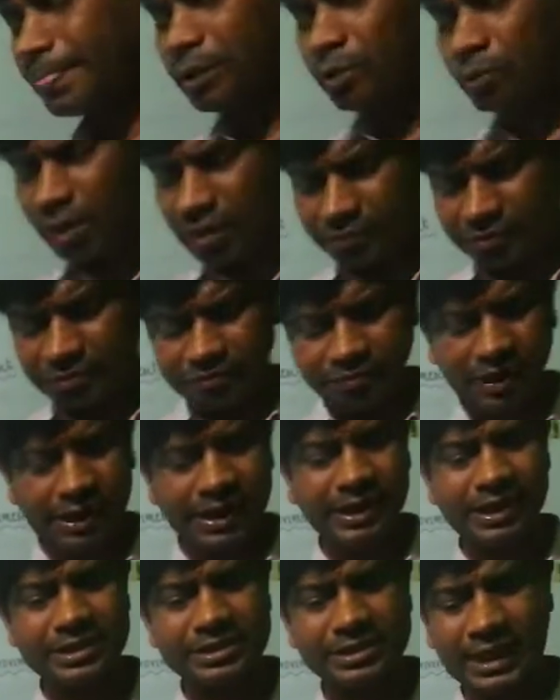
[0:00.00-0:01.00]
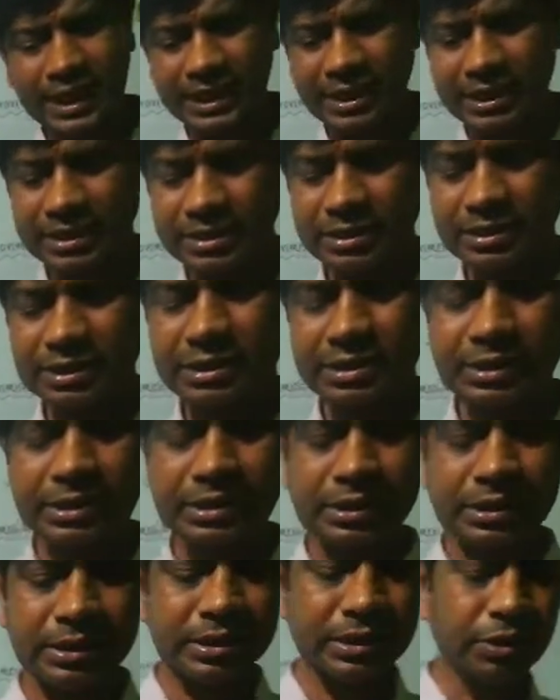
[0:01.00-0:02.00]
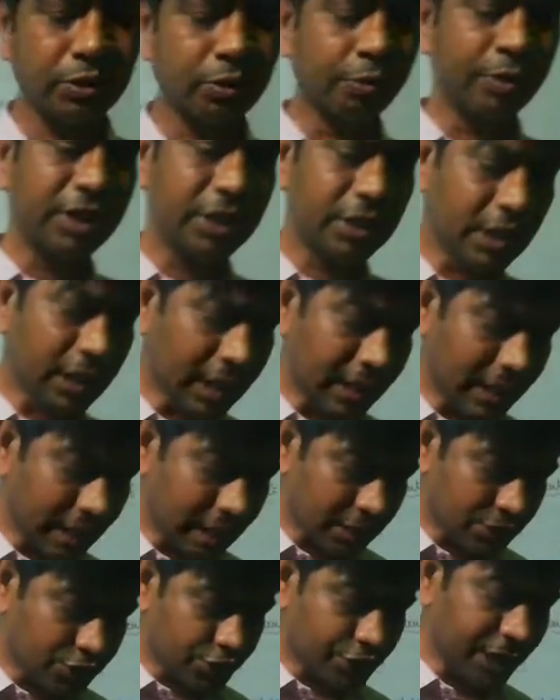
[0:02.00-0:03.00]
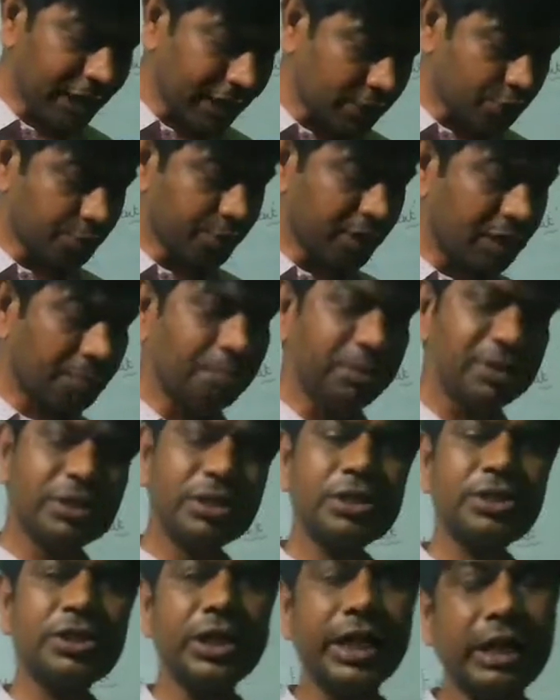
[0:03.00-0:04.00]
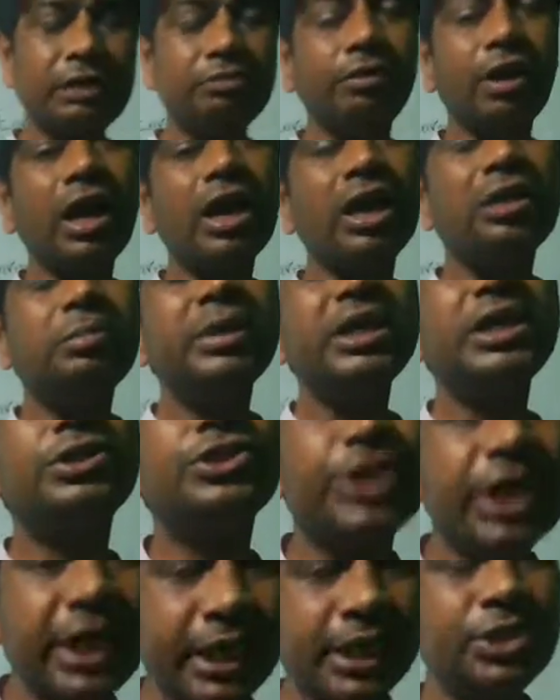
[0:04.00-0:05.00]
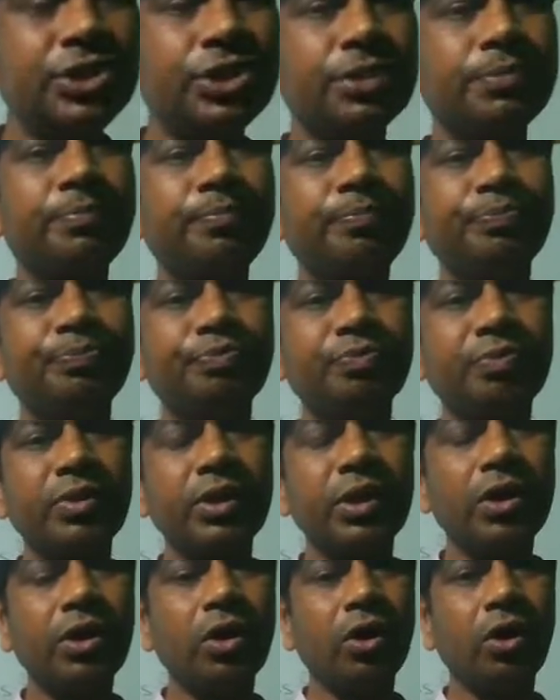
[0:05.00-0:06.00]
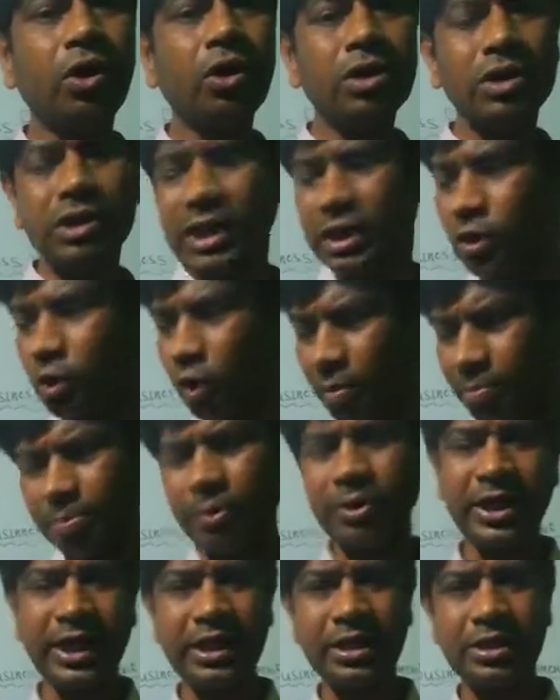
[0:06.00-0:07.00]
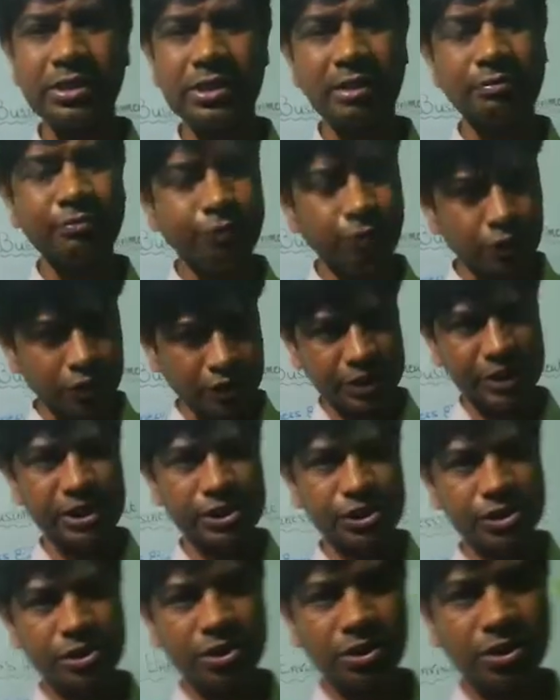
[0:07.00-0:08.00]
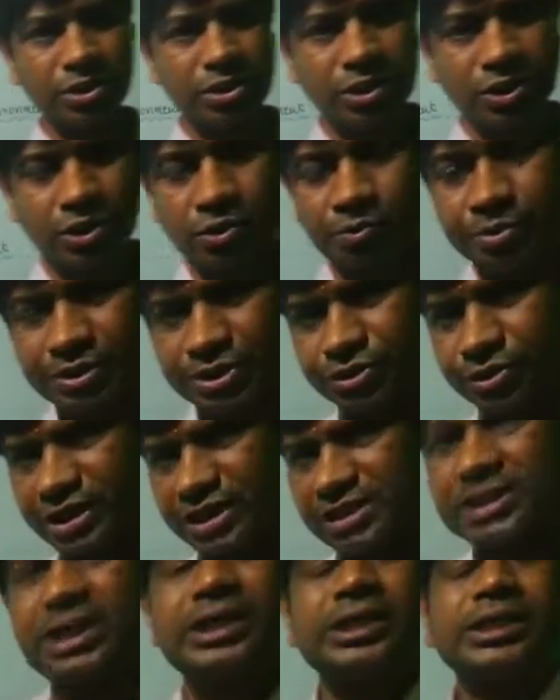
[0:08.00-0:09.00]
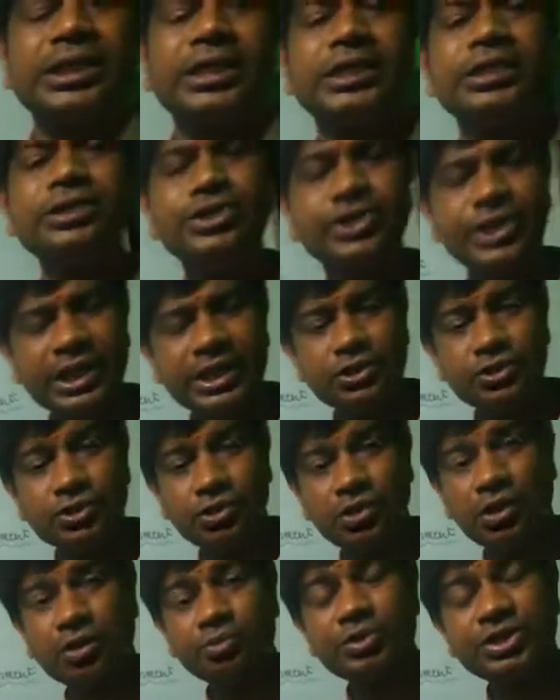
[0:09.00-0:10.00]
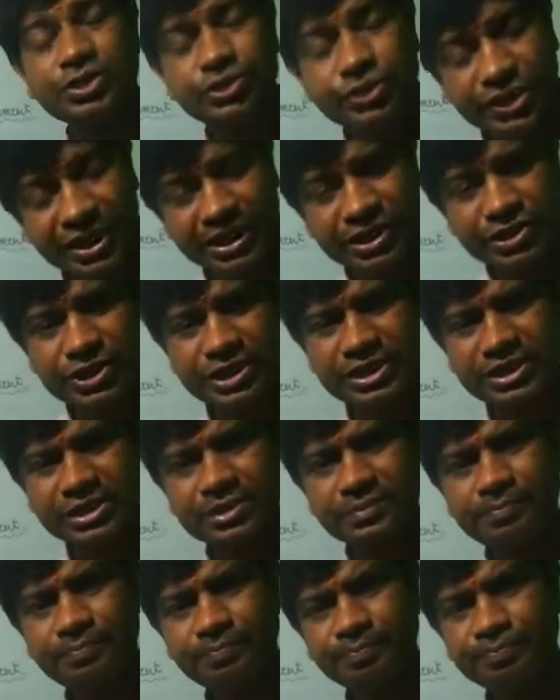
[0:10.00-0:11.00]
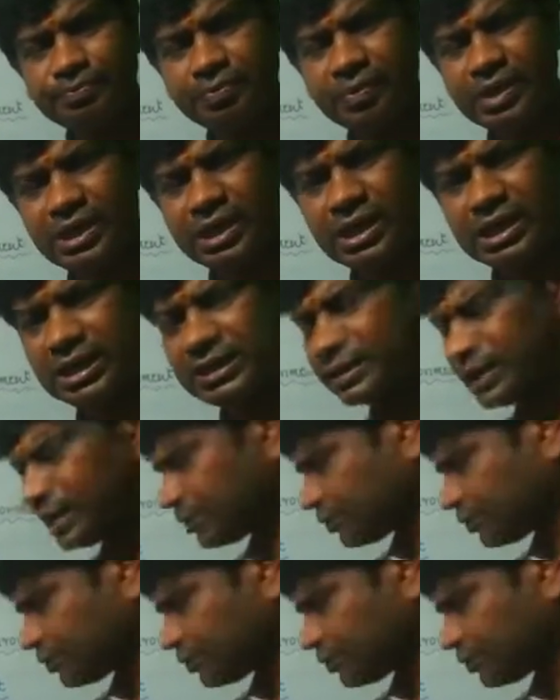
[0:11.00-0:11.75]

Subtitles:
What we find is that when a business environment change, or the component, the forces which result in change or which changes, the